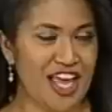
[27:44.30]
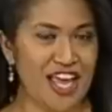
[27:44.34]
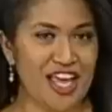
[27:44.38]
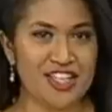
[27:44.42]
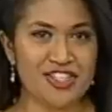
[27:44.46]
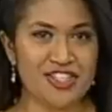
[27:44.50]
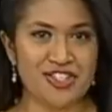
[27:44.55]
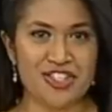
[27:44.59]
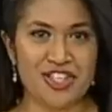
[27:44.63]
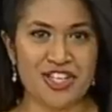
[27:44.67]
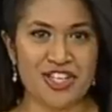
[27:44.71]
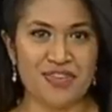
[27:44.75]

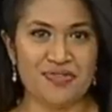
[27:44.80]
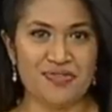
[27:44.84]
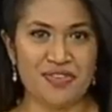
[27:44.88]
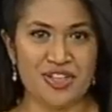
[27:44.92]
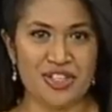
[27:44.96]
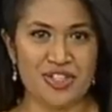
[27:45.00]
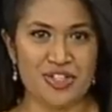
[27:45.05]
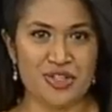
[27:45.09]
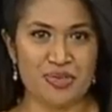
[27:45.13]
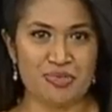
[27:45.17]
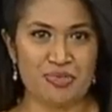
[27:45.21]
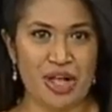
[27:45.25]
Angie. In
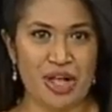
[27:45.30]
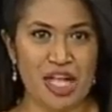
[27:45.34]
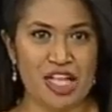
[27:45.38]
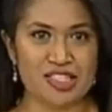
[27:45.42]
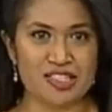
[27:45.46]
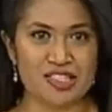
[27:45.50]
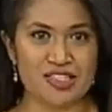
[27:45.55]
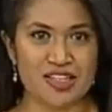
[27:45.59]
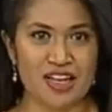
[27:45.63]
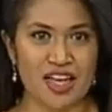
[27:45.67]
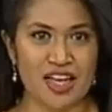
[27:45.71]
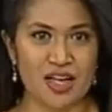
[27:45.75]
Fijian
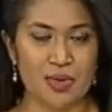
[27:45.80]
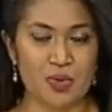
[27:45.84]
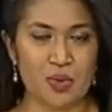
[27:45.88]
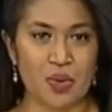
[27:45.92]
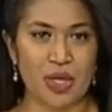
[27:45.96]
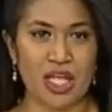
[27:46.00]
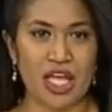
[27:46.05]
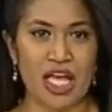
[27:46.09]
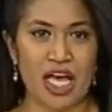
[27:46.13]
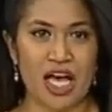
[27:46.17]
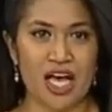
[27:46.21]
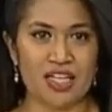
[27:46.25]
Pulse tonight,
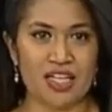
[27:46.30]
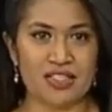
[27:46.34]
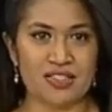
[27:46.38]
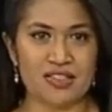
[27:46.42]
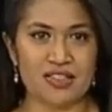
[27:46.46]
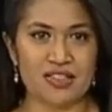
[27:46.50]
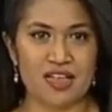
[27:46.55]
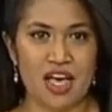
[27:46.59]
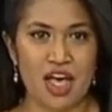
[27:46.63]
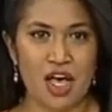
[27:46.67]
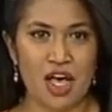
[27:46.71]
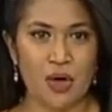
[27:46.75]
we
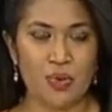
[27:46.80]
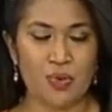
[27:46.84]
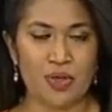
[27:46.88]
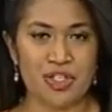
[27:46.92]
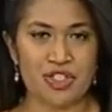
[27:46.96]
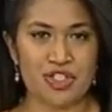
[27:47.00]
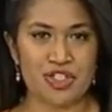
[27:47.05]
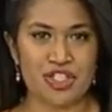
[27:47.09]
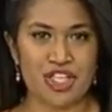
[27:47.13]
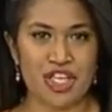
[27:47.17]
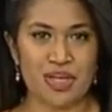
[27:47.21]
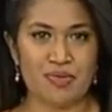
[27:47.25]
asked,
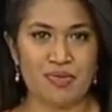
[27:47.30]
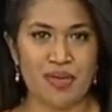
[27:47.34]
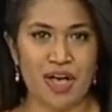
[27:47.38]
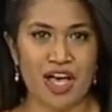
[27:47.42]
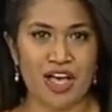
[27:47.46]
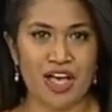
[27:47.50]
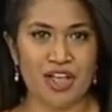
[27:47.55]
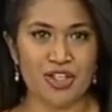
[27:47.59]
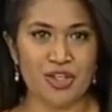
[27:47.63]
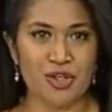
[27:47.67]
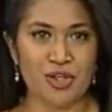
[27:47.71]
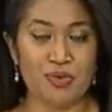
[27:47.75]
which team
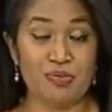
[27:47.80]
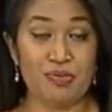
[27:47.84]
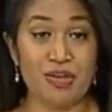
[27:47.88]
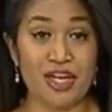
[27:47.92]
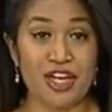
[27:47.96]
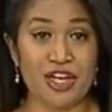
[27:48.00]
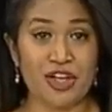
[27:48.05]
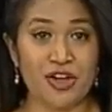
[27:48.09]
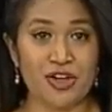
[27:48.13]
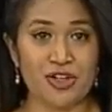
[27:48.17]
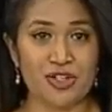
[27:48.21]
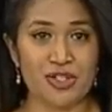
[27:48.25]
are you
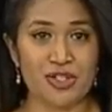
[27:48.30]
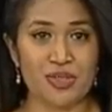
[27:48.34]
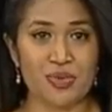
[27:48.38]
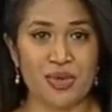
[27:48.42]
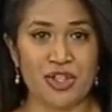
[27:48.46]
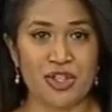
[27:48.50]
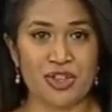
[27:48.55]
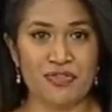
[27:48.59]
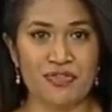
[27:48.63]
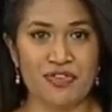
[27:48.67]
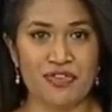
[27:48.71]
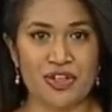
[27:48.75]
betting on to
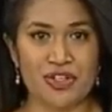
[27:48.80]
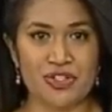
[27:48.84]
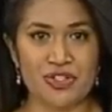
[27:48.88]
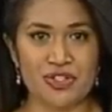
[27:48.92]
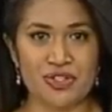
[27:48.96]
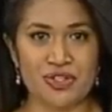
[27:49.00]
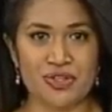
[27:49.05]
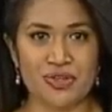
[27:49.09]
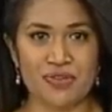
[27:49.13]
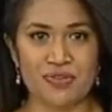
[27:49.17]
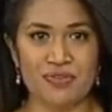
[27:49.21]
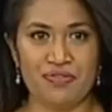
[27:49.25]
win the
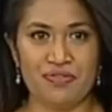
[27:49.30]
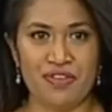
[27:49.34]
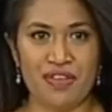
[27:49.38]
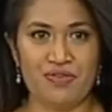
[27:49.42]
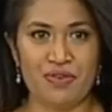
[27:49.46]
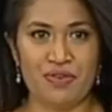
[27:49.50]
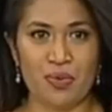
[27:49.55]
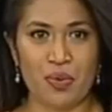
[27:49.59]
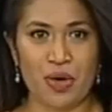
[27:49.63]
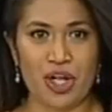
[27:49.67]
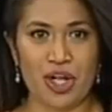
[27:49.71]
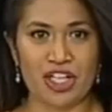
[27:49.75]
first two
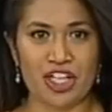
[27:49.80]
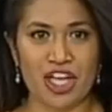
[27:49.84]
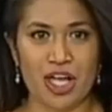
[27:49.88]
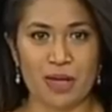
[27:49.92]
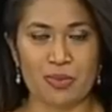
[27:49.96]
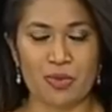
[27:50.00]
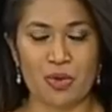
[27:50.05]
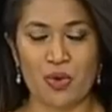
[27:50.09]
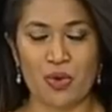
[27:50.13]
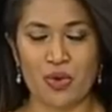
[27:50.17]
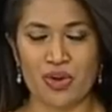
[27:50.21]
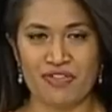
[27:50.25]
FIFA World
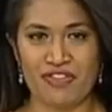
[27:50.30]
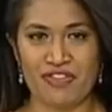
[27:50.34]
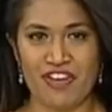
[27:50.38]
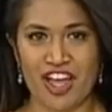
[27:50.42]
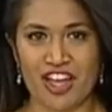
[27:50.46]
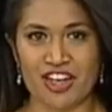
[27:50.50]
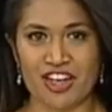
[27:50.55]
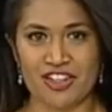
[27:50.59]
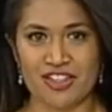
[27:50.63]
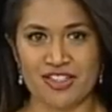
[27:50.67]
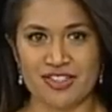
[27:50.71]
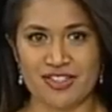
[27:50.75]
Cup
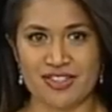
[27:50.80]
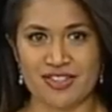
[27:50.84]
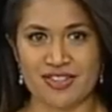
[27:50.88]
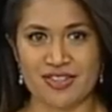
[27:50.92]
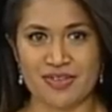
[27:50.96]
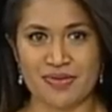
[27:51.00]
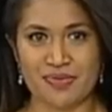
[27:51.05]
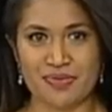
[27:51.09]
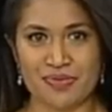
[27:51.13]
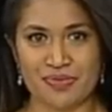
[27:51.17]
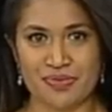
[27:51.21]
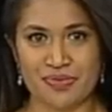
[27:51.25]
quarterfinals?